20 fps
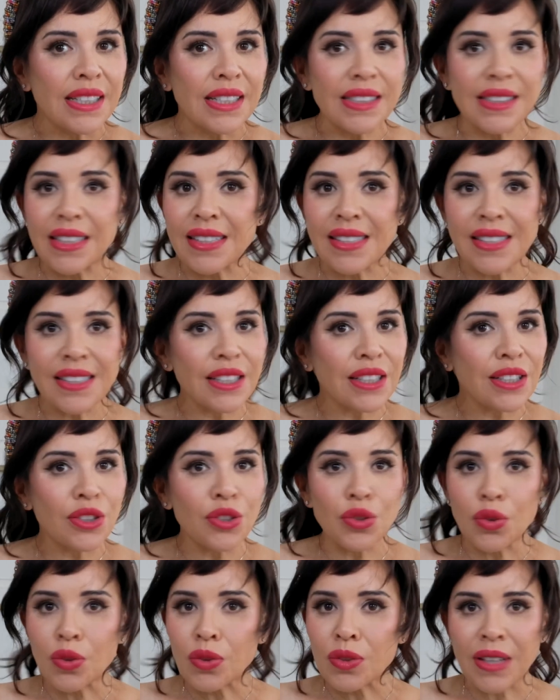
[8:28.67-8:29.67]
It doesn't
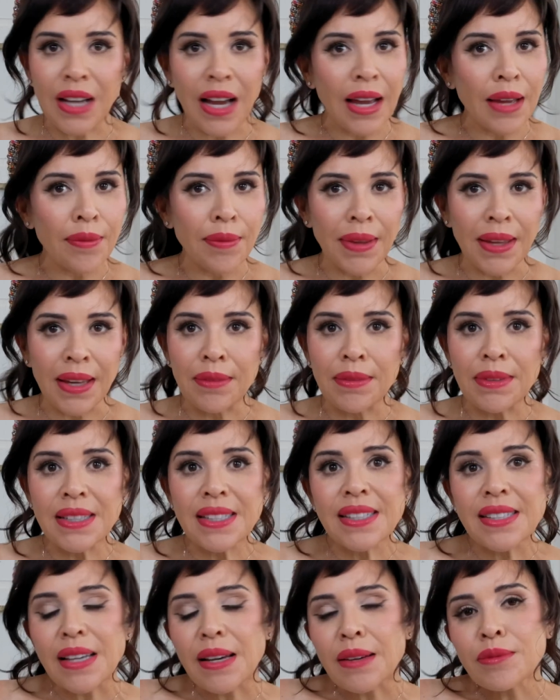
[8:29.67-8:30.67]
control timing.
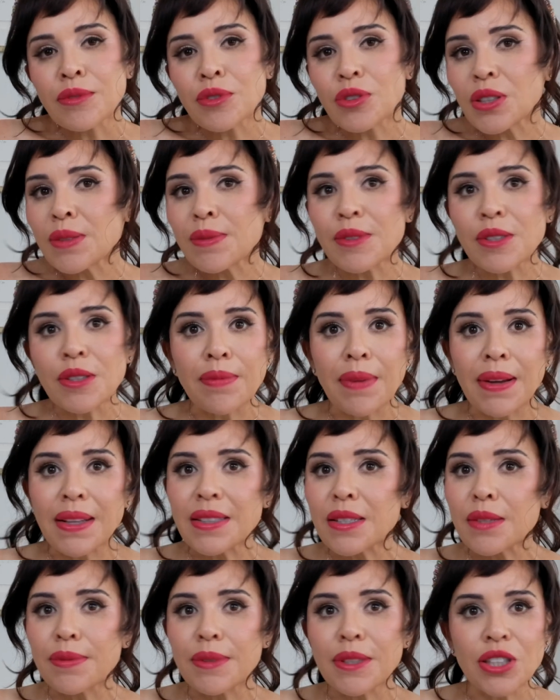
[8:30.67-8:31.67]
Some dreams are
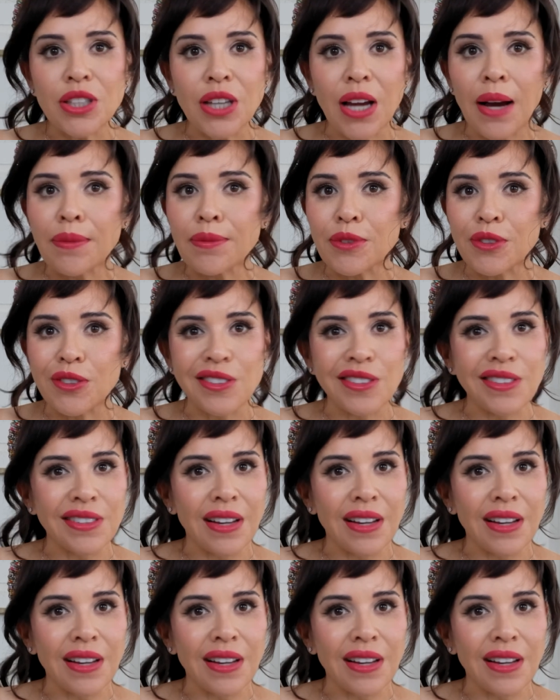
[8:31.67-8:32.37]
meant to be chapters,